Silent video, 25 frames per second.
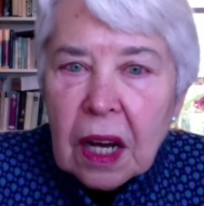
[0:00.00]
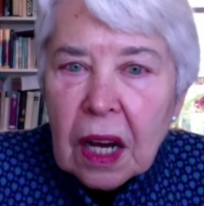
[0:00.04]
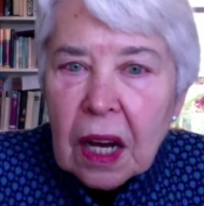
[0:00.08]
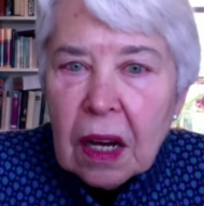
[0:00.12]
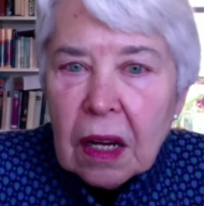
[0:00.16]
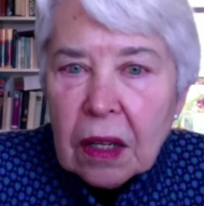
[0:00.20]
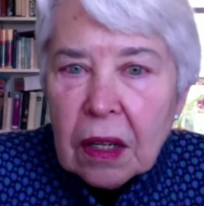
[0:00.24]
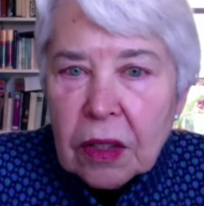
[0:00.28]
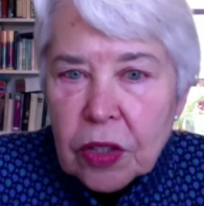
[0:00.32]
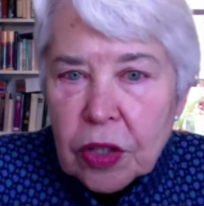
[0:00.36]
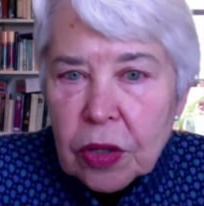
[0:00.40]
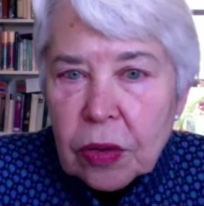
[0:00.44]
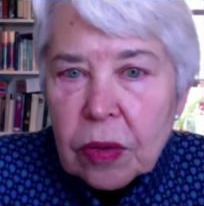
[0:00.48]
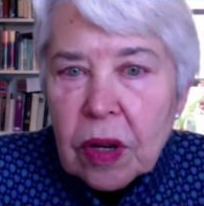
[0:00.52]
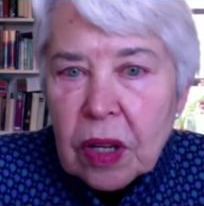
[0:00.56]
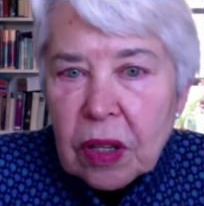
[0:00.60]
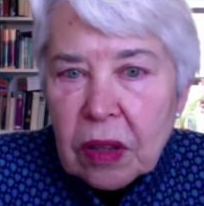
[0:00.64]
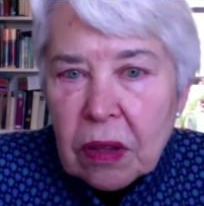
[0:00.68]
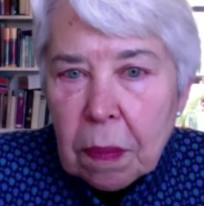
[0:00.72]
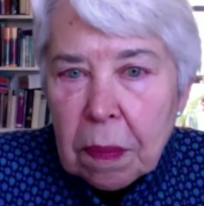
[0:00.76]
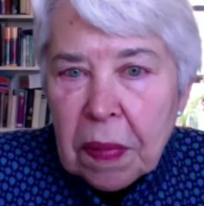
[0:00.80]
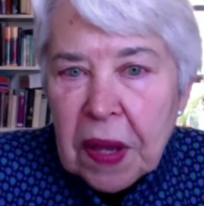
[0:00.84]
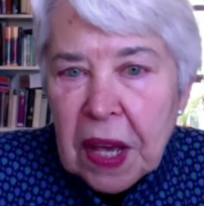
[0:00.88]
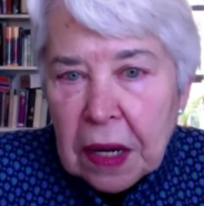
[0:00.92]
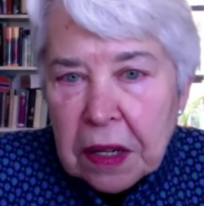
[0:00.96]
uh, during
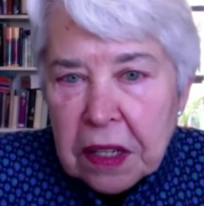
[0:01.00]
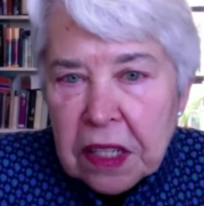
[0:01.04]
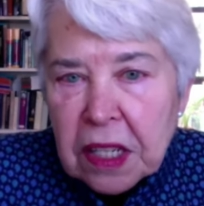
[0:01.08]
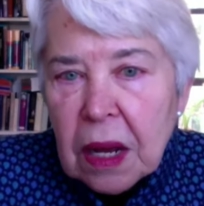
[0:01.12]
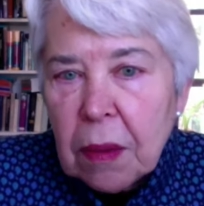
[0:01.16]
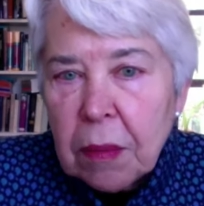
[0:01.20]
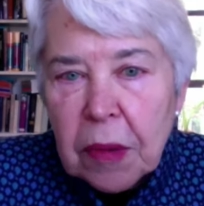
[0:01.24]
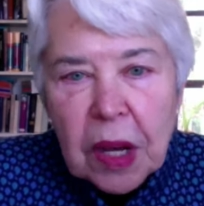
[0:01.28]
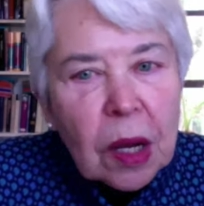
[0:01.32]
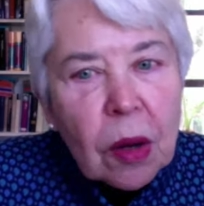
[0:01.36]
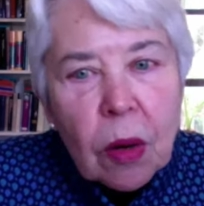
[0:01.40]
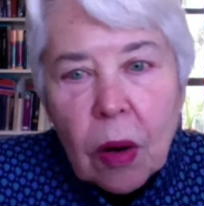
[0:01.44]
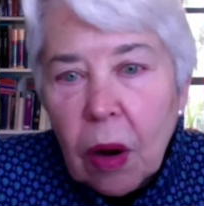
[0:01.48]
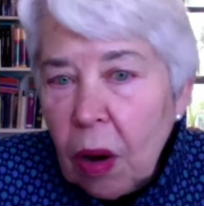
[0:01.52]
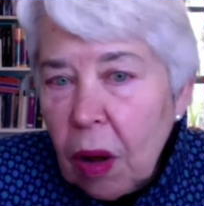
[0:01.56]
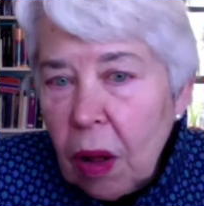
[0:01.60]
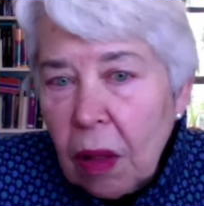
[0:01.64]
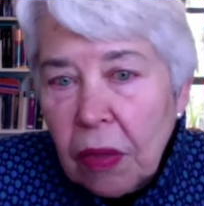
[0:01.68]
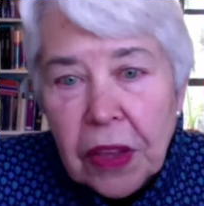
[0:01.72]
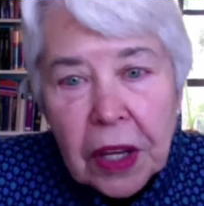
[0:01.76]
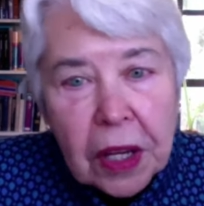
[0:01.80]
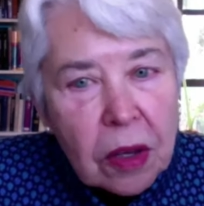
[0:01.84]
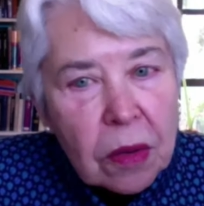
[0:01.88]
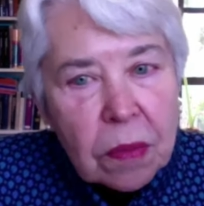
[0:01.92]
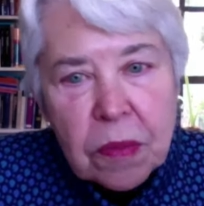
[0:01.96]
the pandemic, all
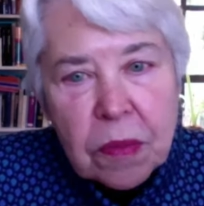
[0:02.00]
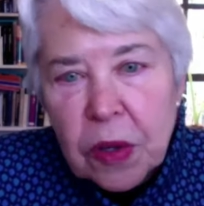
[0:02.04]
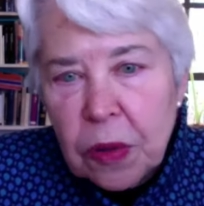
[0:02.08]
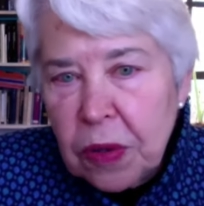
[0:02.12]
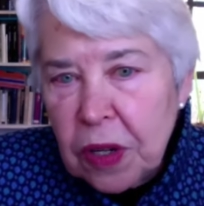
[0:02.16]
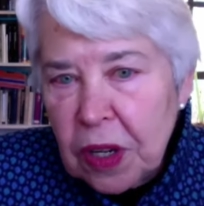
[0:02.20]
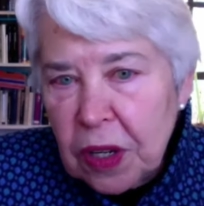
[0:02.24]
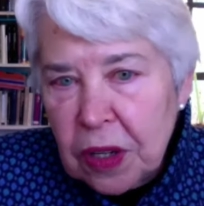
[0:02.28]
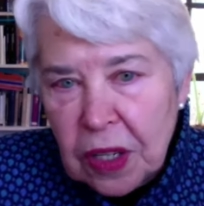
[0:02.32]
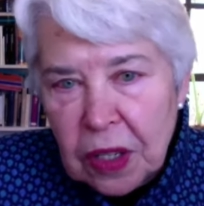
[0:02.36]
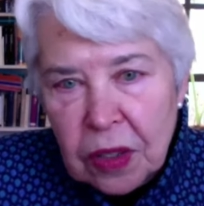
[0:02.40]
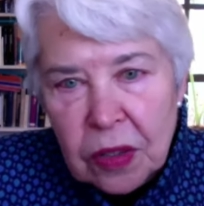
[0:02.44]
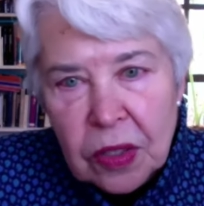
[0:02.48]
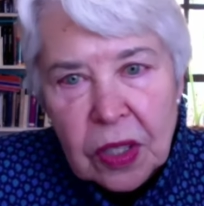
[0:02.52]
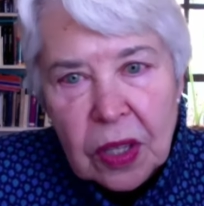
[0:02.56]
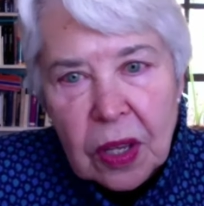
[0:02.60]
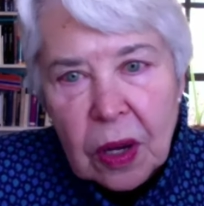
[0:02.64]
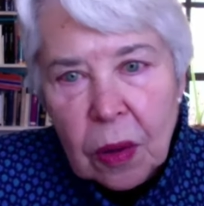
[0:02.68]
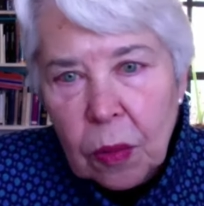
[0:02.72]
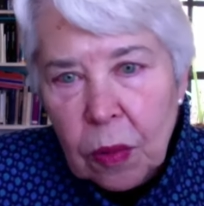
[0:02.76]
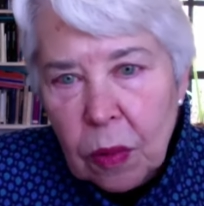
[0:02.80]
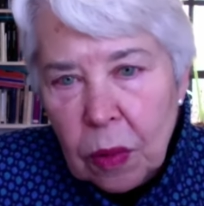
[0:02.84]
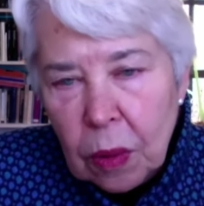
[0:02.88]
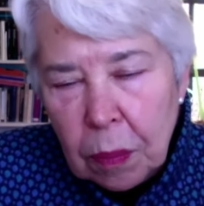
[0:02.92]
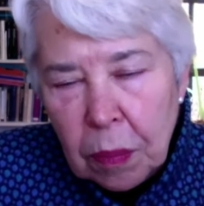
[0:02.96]
the communities
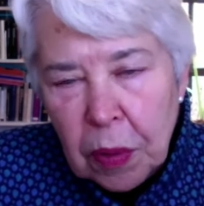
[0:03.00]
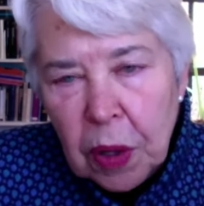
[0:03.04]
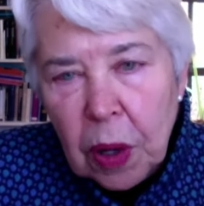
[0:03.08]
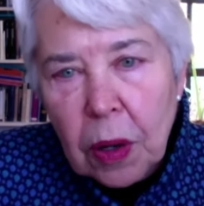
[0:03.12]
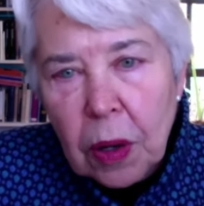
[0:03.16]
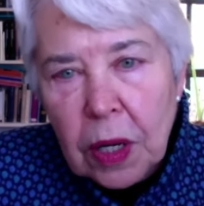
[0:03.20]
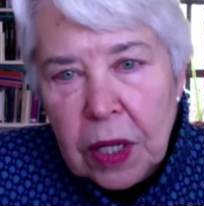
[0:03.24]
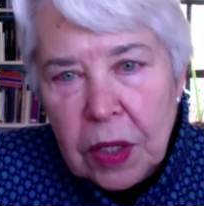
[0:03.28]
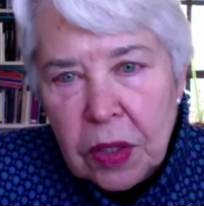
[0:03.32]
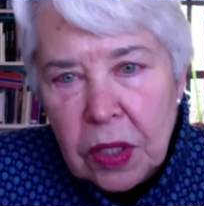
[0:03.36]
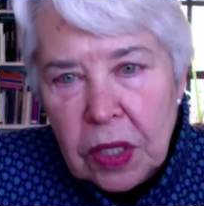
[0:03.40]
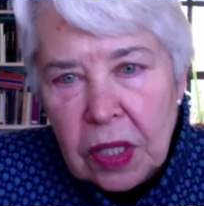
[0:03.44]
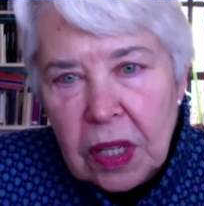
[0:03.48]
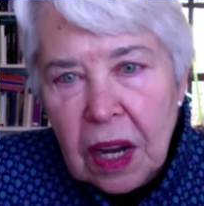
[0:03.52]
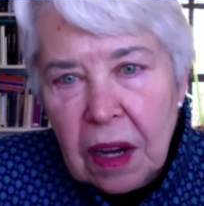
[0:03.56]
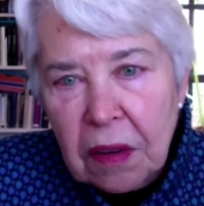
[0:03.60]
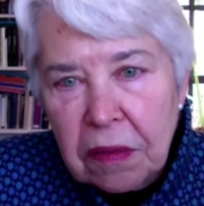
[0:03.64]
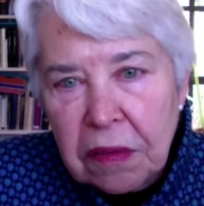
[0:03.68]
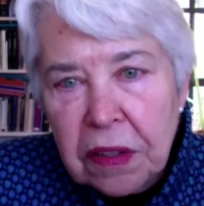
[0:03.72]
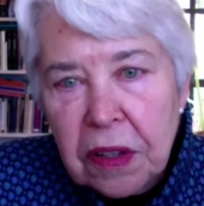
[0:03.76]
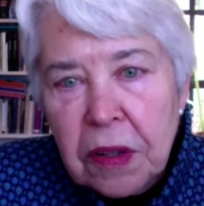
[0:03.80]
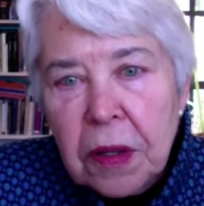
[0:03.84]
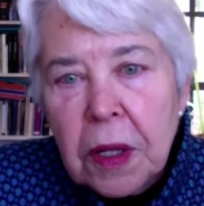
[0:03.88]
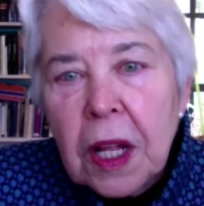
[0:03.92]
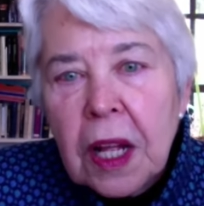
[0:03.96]
that we're parts of.